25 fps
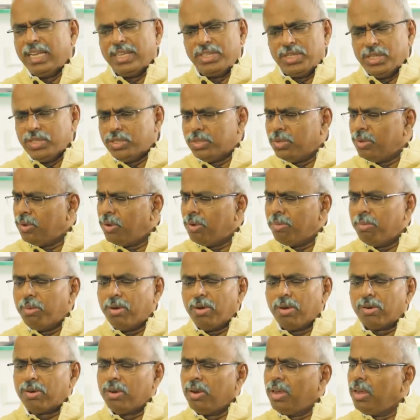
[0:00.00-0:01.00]
She's no
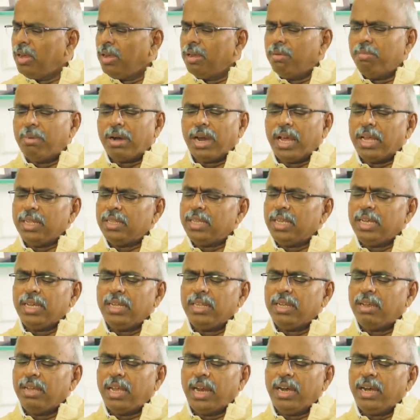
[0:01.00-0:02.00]
more, but I
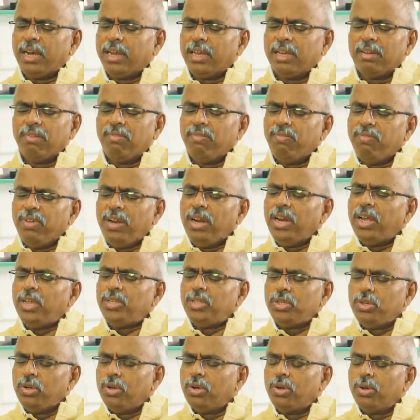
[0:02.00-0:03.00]
think the entire
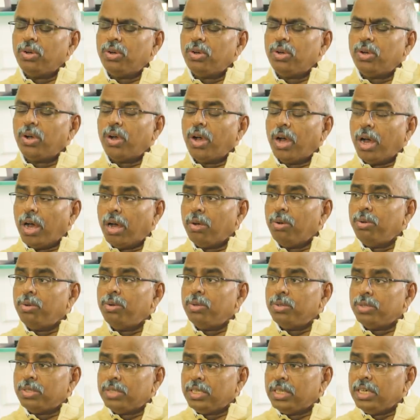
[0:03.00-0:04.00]
village know how
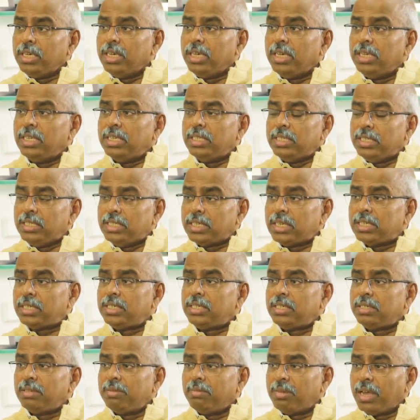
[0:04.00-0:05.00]
she
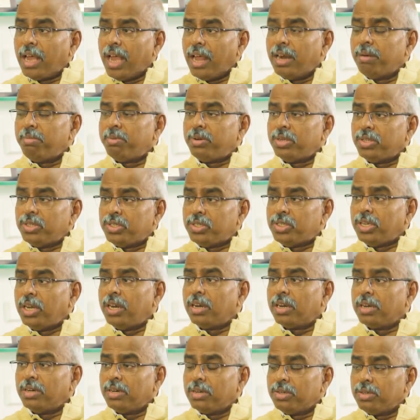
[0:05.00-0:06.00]
just helped
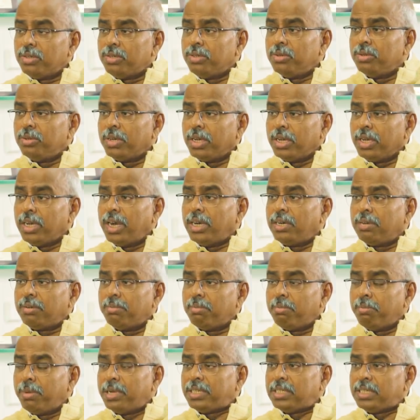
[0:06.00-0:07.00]
children to get
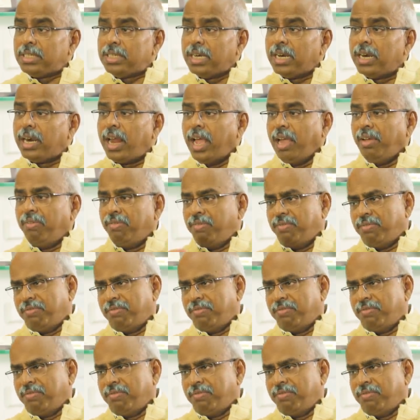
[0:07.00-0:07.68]
best in life.